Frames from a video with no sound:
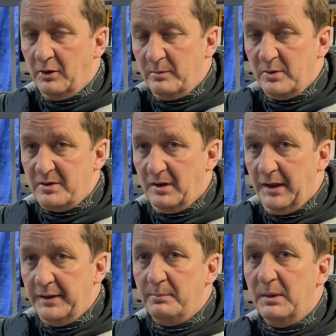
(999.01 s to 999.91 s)
almost
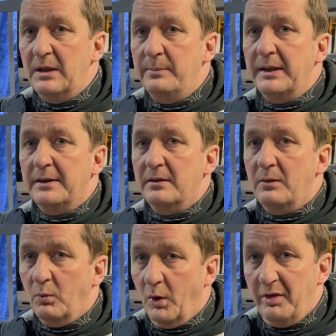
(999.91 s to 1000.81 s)
100 millimeter
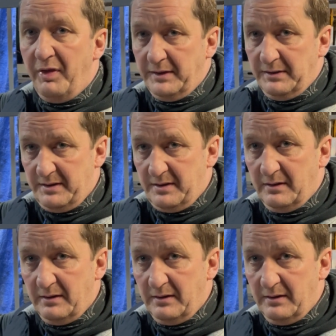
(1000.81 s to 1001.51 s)
wall thickness.